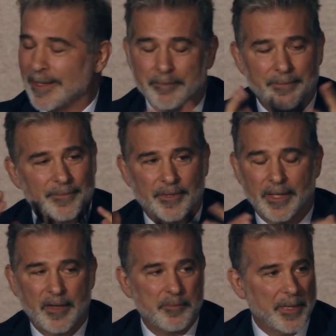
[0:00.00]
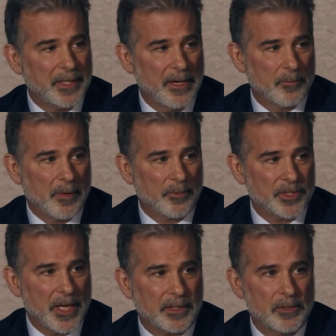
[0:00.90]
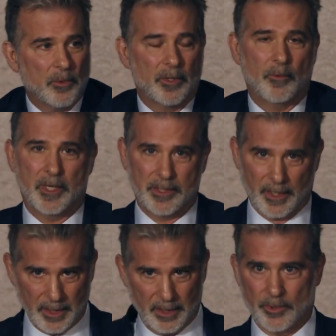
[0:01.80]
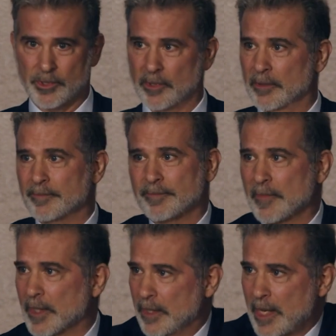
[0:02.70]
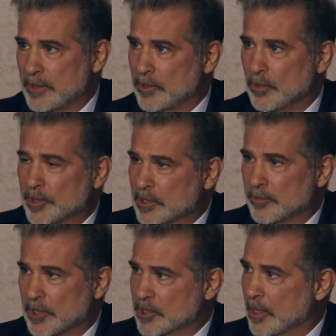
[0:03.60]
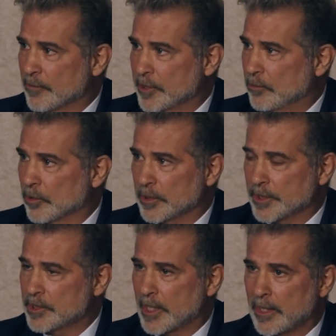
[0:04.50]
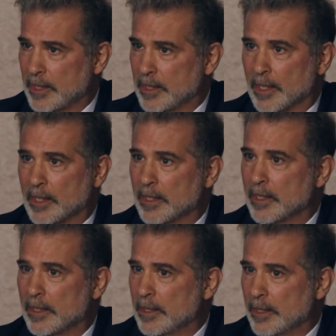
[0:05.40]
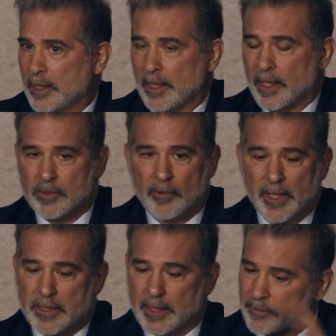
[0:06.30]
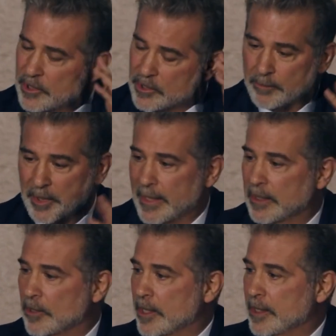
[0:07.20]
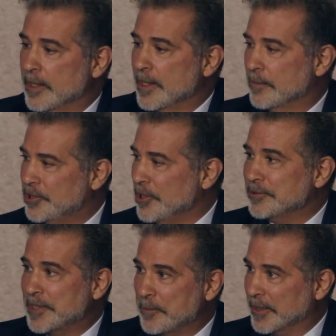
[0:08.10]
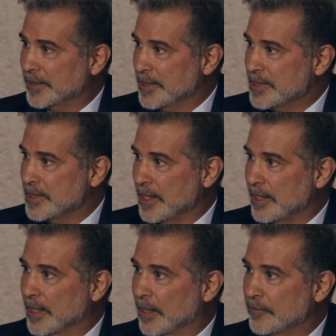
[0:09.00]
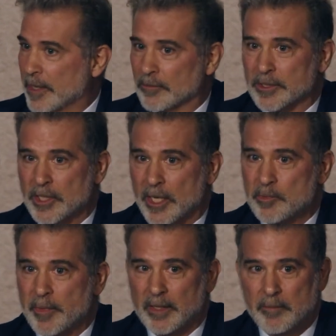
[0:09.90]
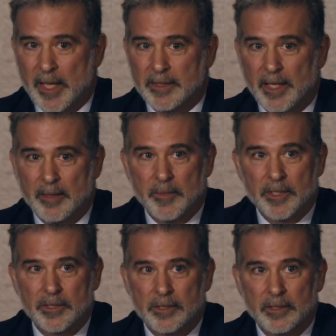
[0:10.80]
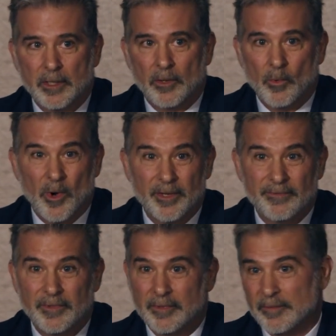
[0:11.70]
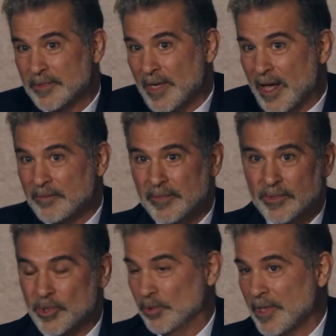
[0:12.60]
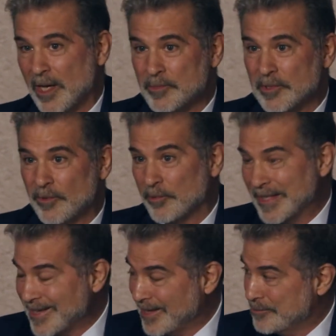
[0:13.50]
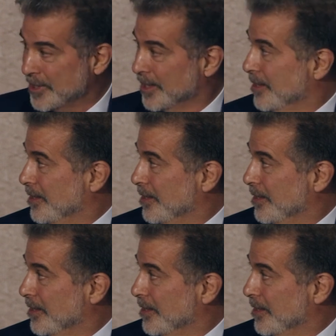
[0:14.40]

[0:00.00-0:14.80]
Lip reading: And for the life of me, I can't remember exactly what it was. I think it had to do with some discovery rulings that he had granted. I'm just blanking on it. But you don't typically see a federal judge being mandamused, you know, 1 time, 2 times, 3 times.